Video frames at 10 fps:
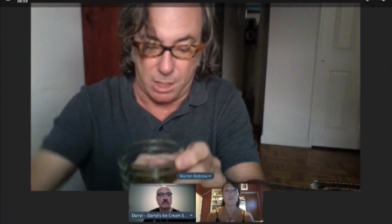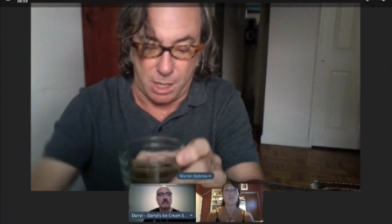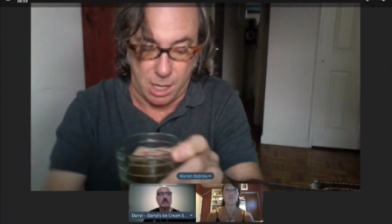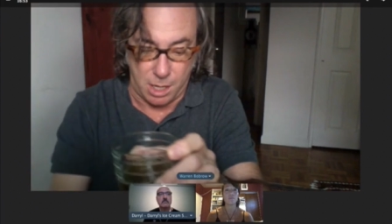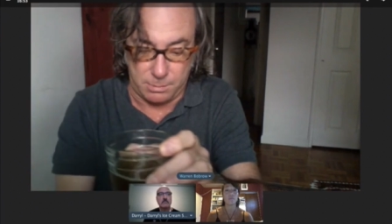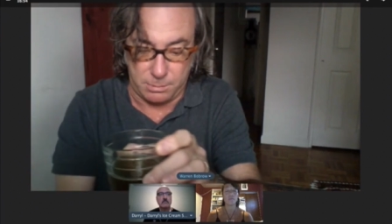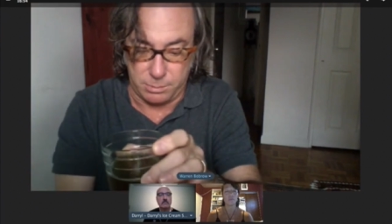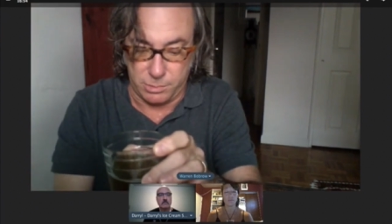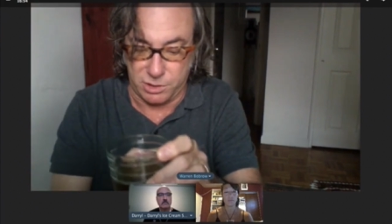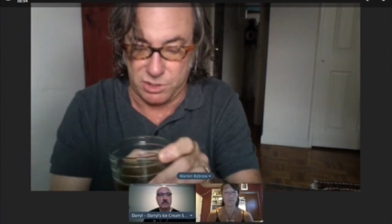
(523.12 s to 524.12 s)

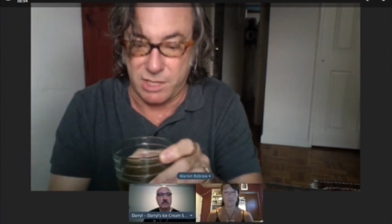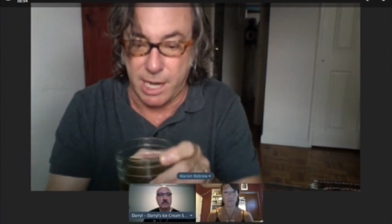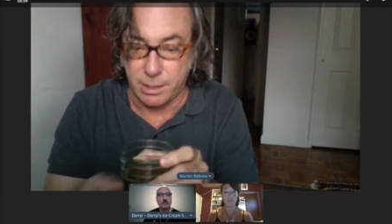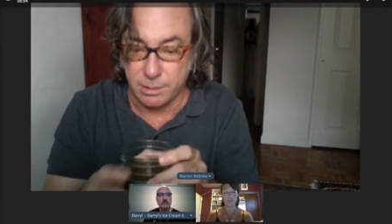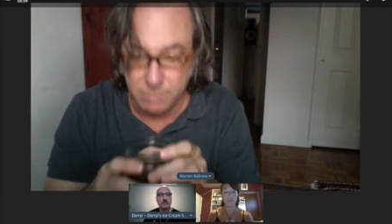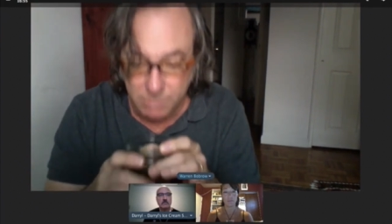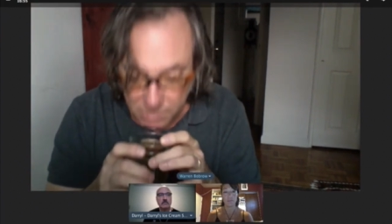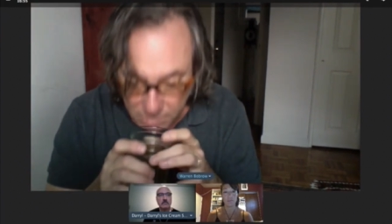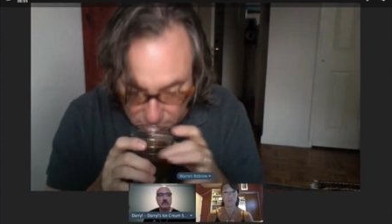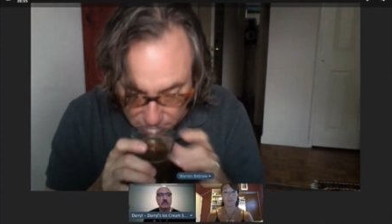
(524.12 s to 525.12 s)
The scent,
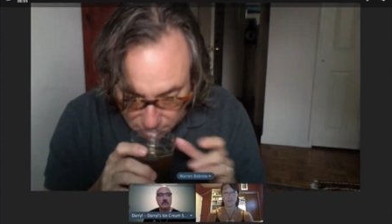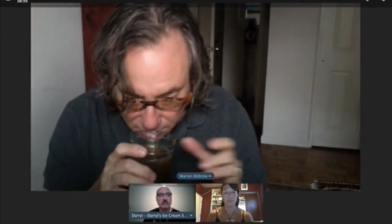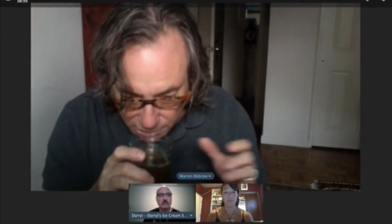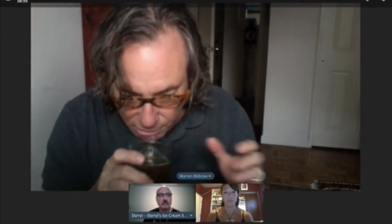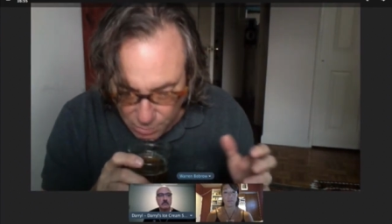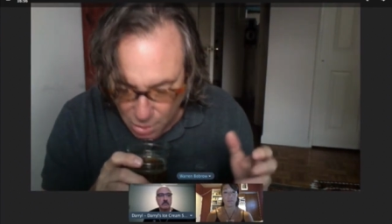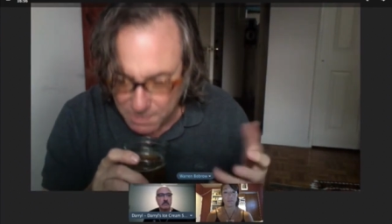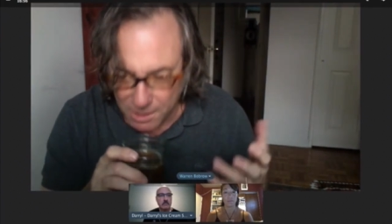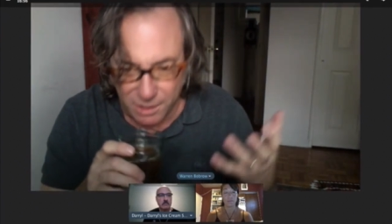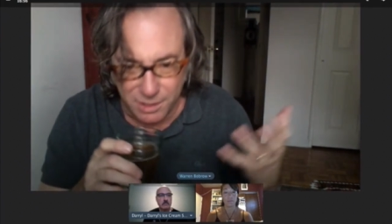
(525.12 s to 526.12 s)
the
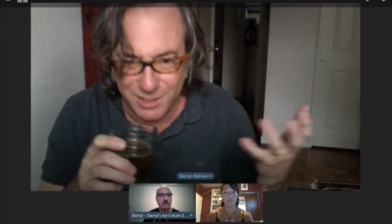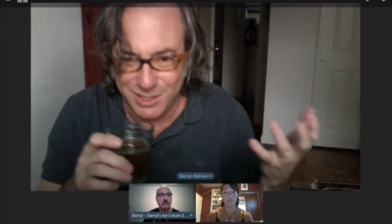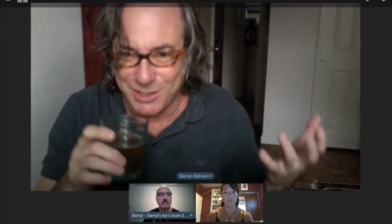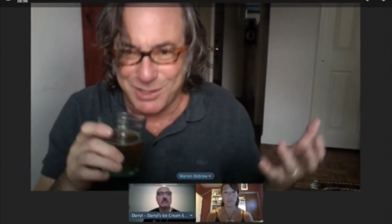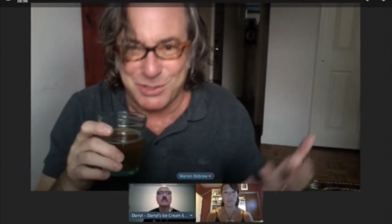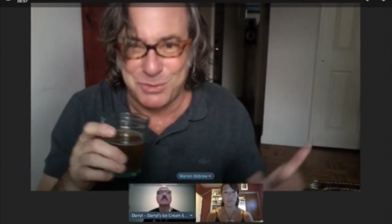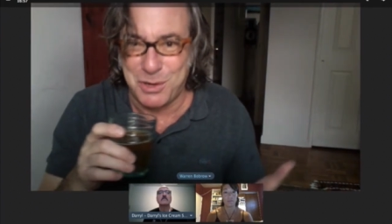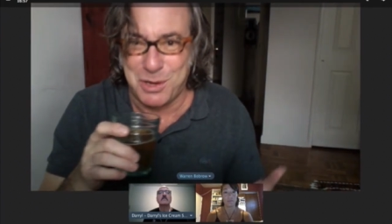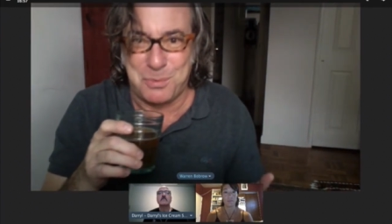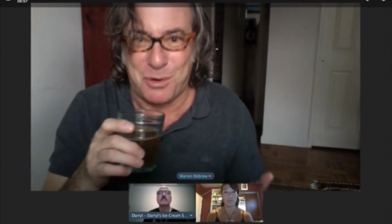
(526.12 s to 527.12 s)
aroma is
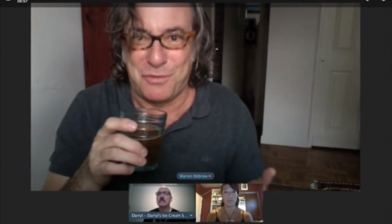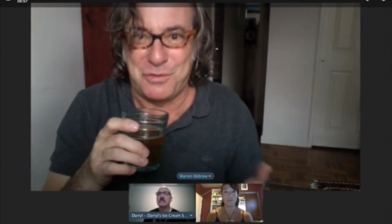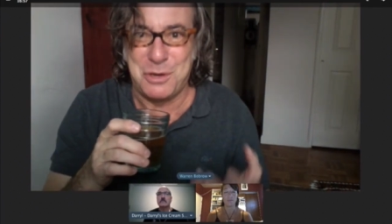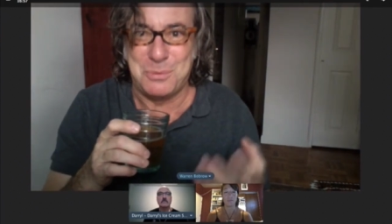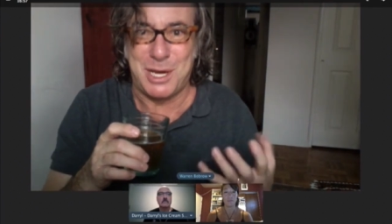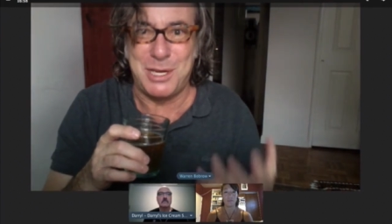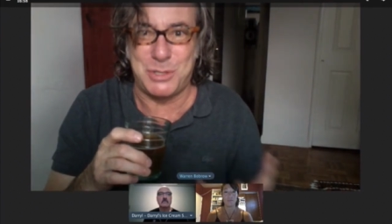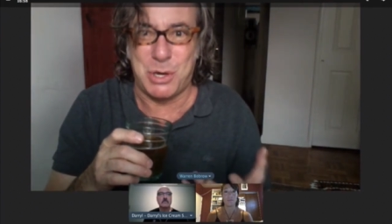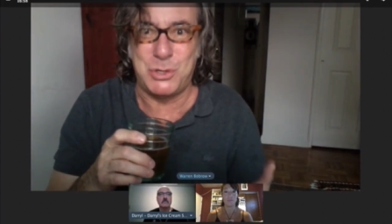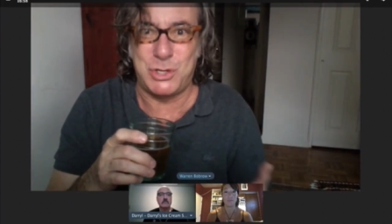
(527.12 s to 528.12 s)
really perfumed. I
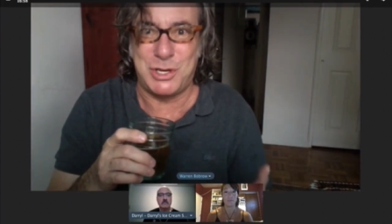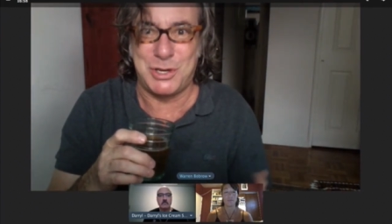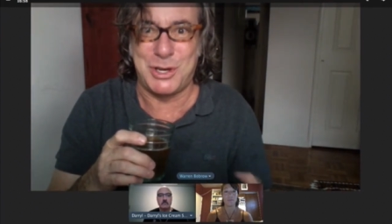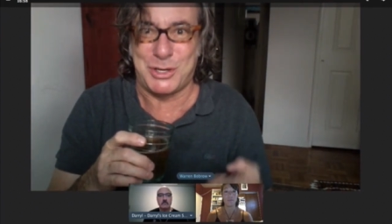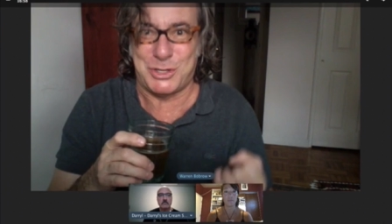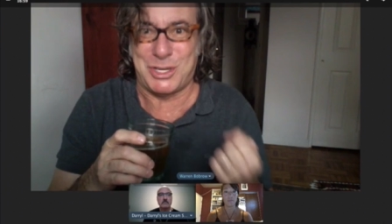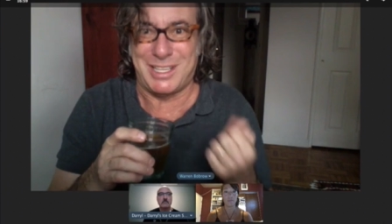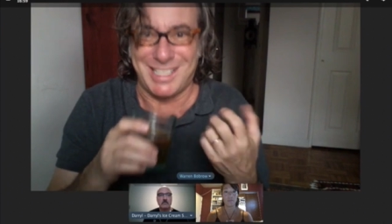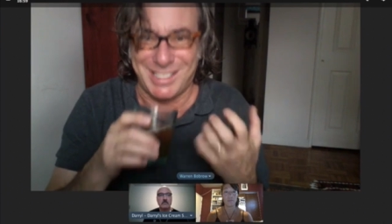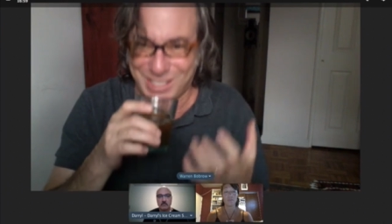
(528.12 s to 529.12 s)
use OG Kush,
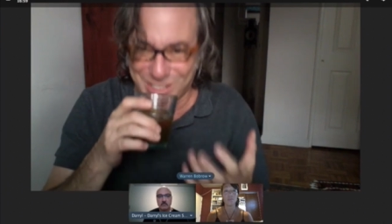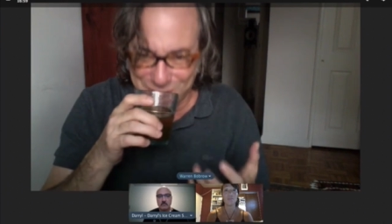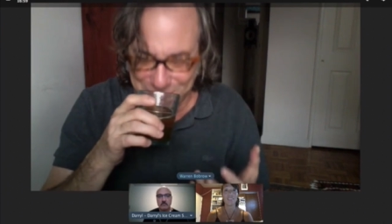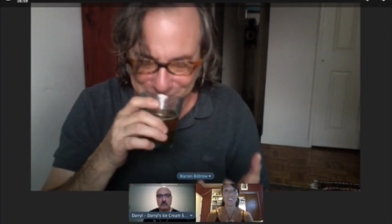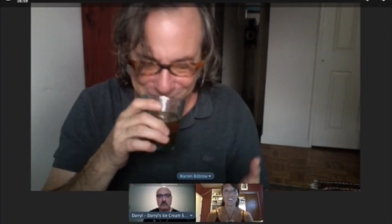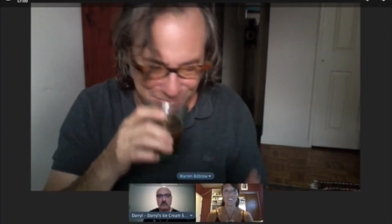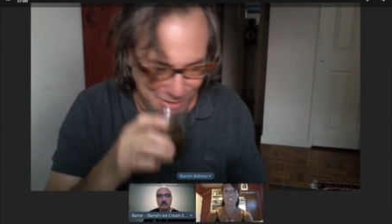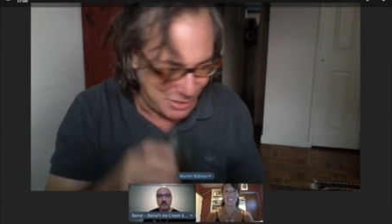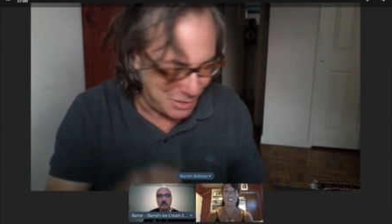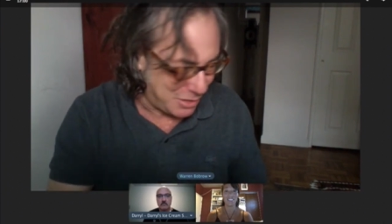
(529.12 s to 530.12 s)
and this is
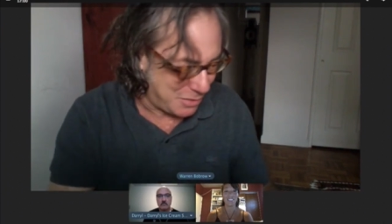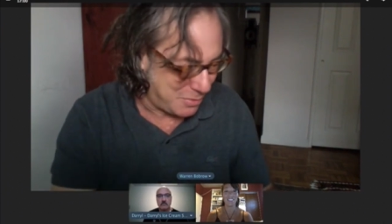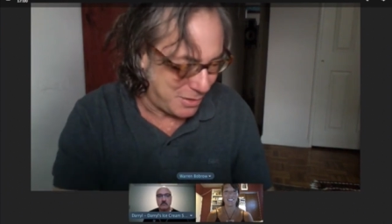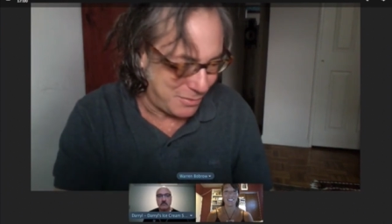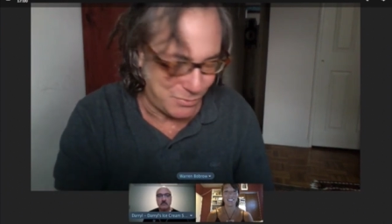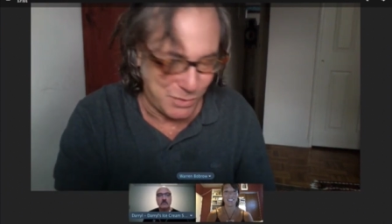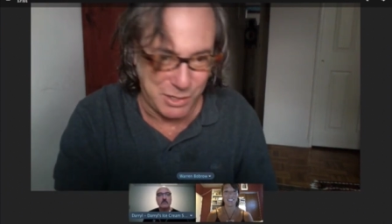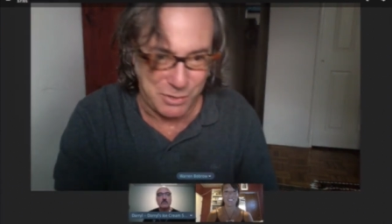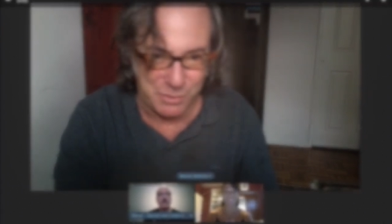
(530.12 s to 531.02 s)
really,